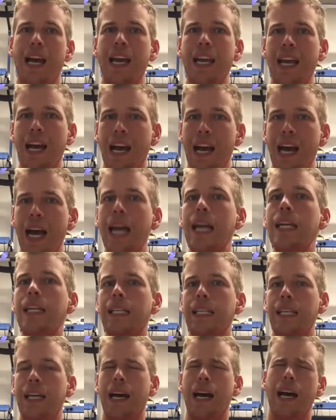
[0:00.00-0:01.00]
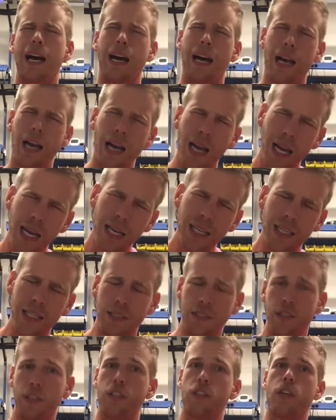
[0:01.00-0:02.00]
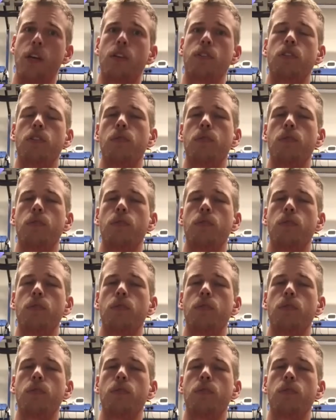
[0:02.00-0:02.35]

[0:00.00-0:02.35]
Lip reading: I highly suggest